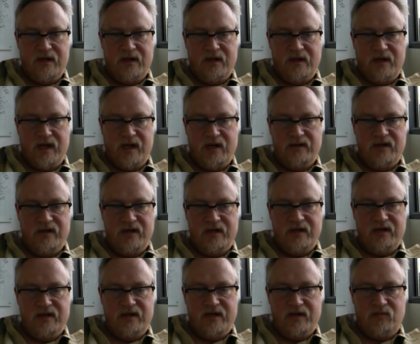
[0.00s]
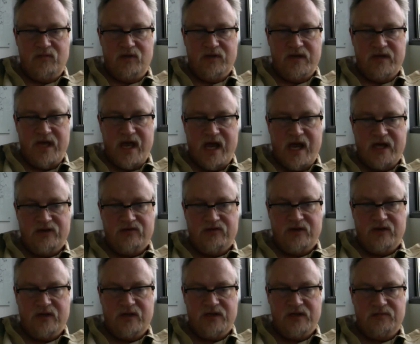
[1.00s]
And then where the
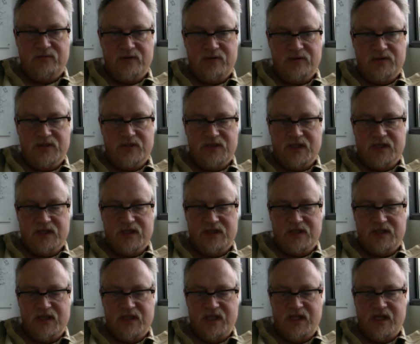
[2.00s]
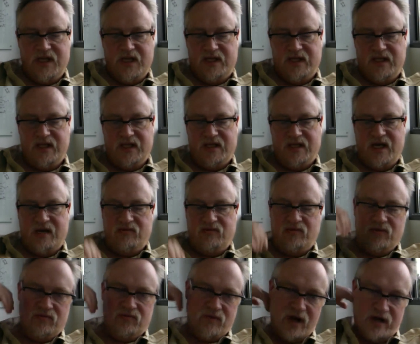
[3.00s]
asterisk is, put 16. I think that
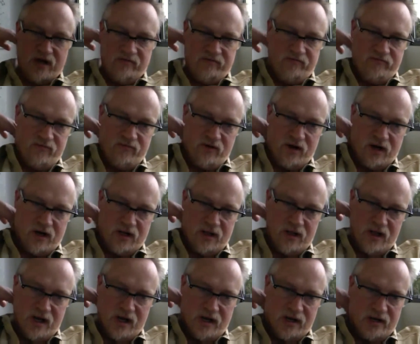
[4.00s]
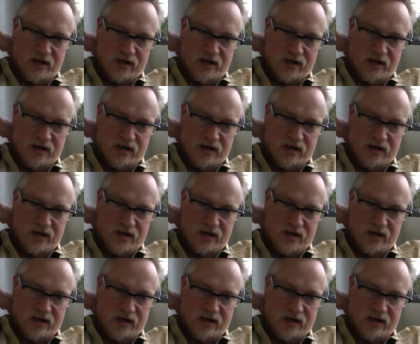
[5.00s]
will run at 4 o'clock.